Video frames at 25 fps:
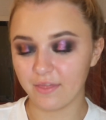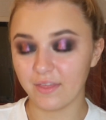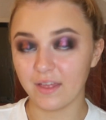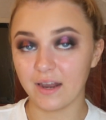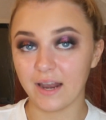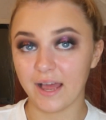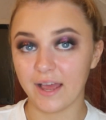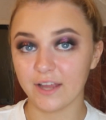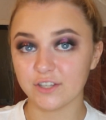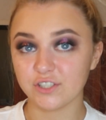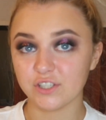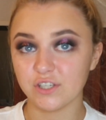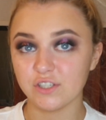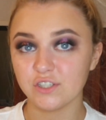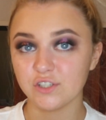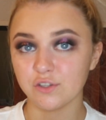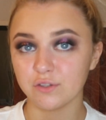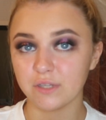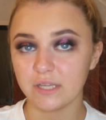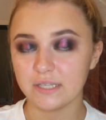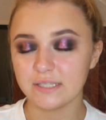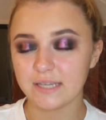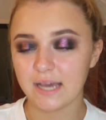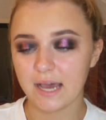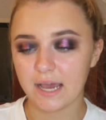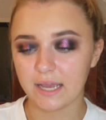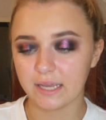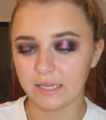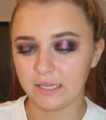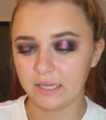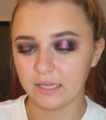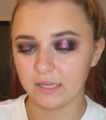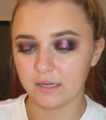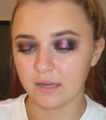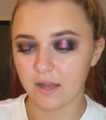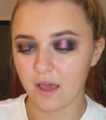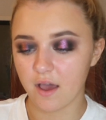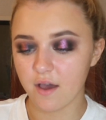the lashes so they're
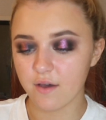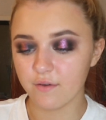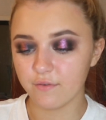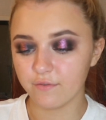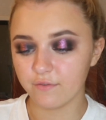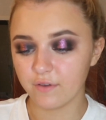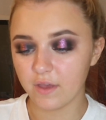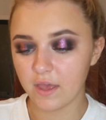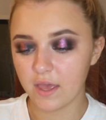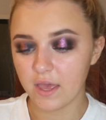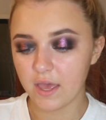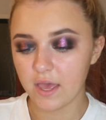tacky enough.